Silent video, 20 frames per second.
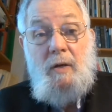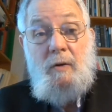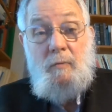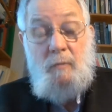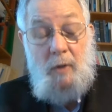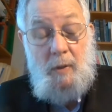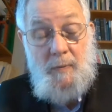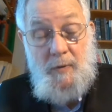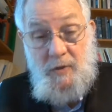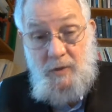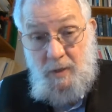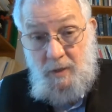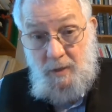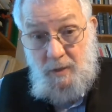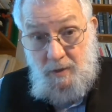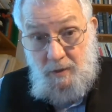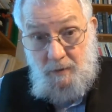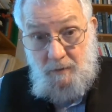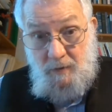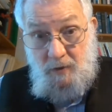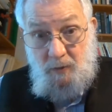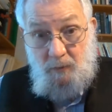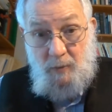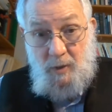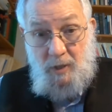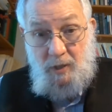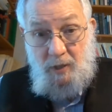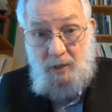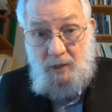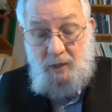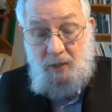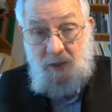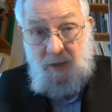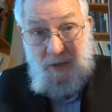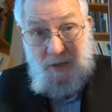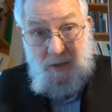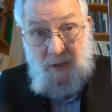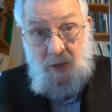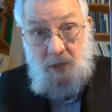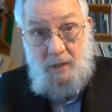representatives depending on the
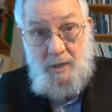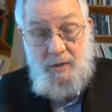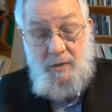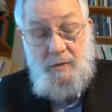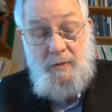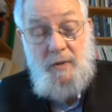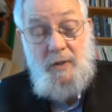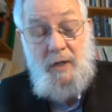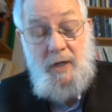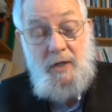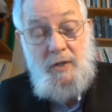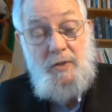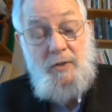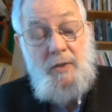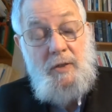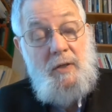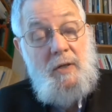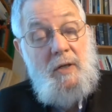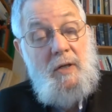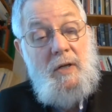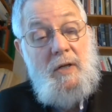size of the nation.